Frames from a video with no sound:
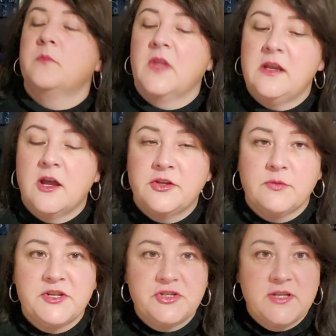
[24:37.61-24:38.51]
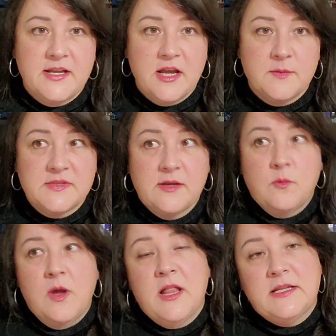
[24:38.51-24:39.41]
Inauguration Day comes, like,
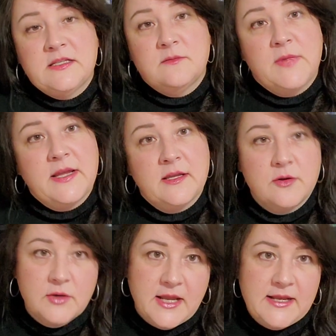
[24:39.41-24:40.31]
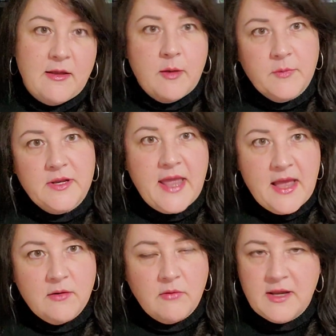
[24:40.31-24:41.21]
well, I didn't make it. Okay, now I'm going to
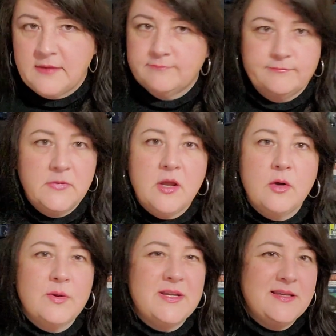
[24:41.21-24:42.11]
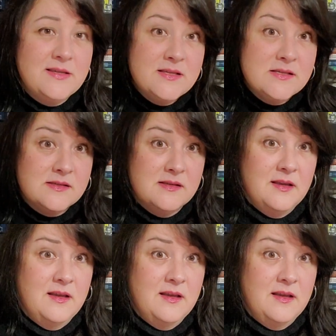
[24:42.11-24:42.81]
act right. No, he's